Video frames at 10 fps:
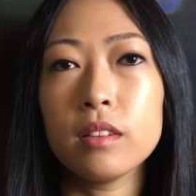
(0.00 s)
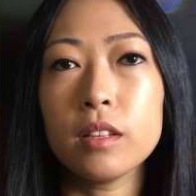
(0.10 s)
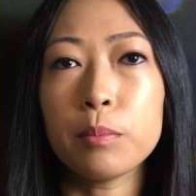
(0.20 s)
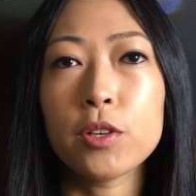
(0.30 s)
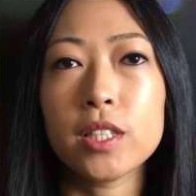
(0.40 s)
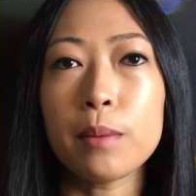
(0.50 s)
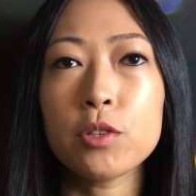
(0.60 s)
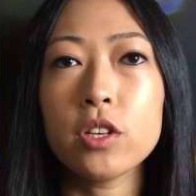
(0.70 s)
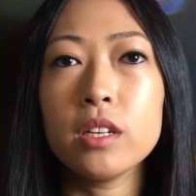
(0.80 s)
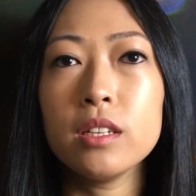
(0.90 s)
the
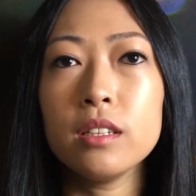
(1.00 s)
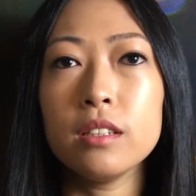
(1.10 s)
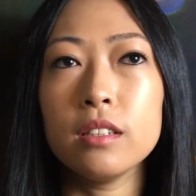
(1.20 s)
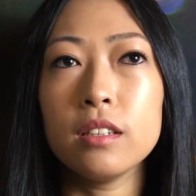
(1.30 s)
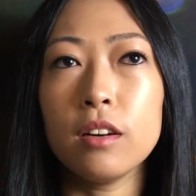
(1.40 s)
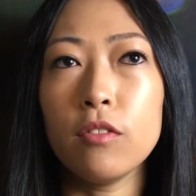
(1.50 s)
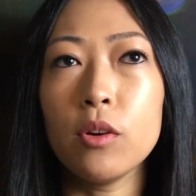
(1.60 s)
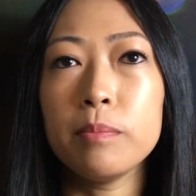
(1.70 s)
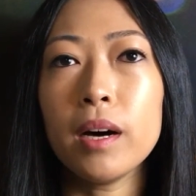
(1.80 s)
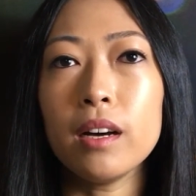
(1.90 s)
perception of
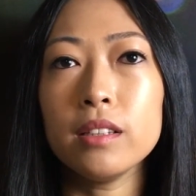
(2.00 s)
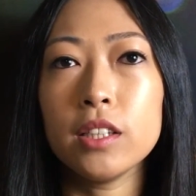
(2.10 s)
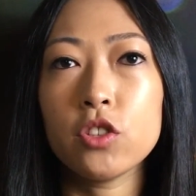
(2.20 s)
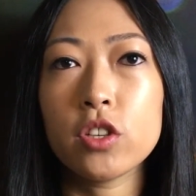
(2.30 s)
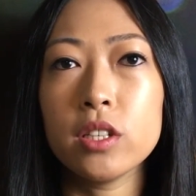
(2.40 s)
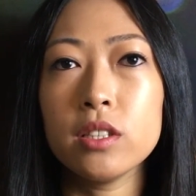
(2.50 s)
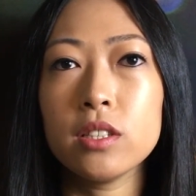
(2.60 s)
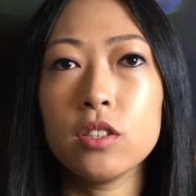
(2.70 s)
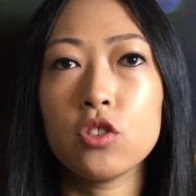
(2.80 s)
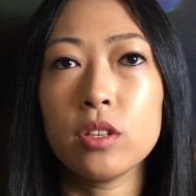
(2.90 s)
what
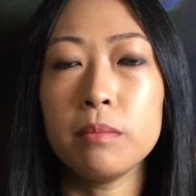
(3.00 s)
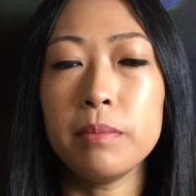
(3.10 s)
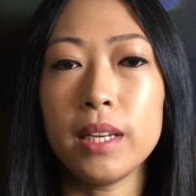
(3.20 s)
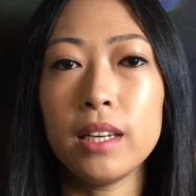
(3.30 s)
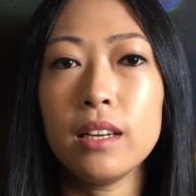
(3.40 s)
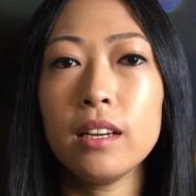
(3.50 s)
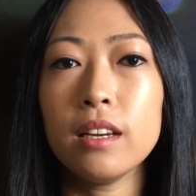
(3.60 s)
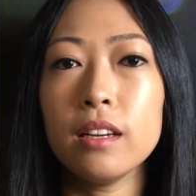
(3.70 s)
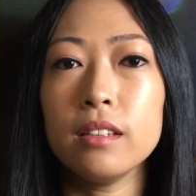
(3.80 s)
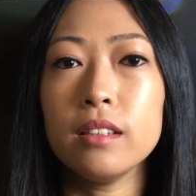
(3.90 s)
politicians should be
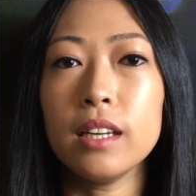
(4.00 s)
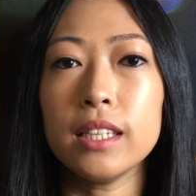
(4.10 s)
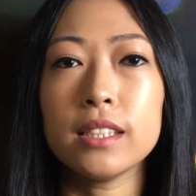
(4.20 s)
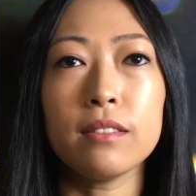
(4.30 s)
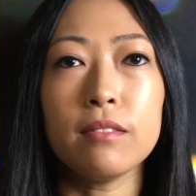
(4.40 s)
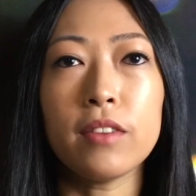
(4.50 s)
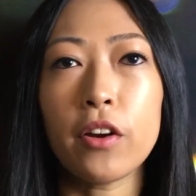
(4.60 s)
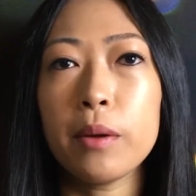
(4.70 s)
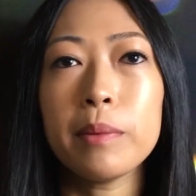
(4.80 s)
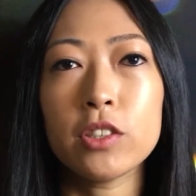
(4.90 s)
is
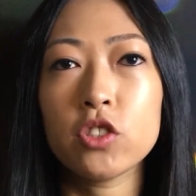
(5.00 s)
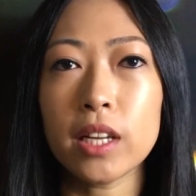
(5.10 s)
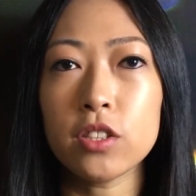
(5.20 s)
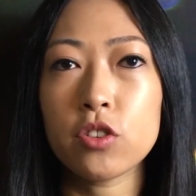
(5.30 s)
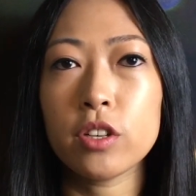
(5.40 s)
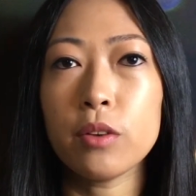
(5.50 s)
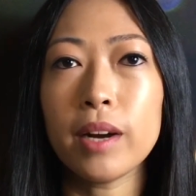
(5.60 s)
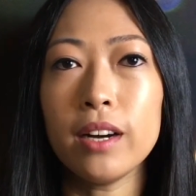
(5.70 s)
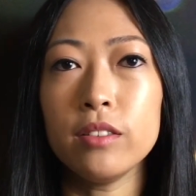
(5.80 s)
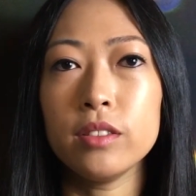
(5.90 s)
very much centered
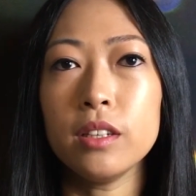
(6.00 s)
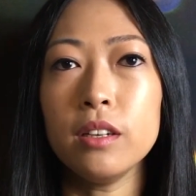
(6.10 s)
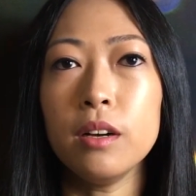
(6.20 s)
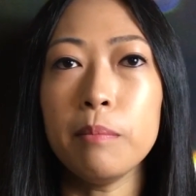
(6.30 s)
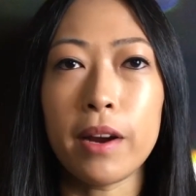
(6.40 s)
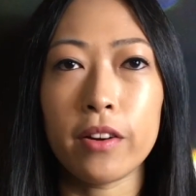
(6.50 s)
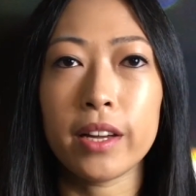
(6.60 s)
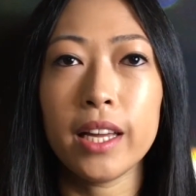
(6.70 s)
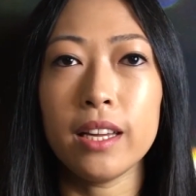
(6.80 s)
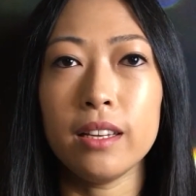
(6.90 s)
around
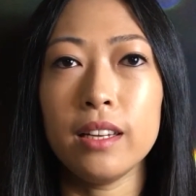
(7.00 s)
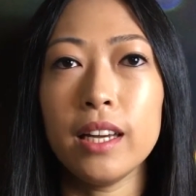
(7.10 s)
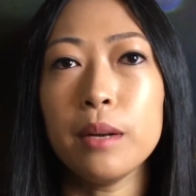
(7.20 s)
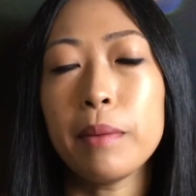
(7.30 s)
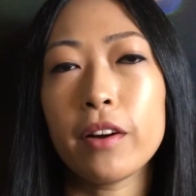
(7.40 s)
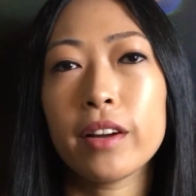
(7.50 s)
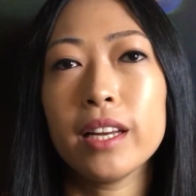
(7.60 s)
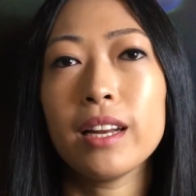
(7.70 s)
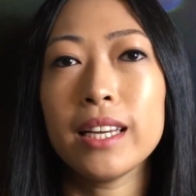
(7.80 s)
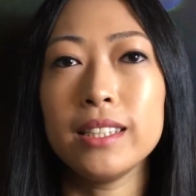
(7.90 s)
American and
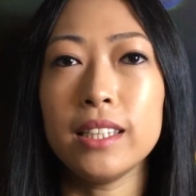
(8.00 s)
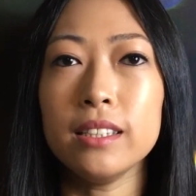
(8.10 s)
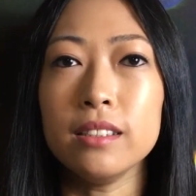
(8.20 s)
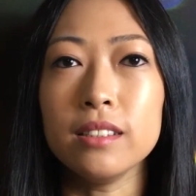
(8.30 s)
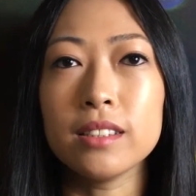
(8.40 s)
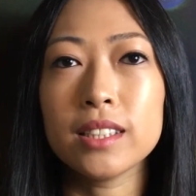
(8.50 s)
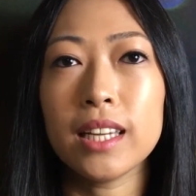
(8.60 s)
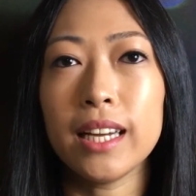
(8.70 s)
American ideals.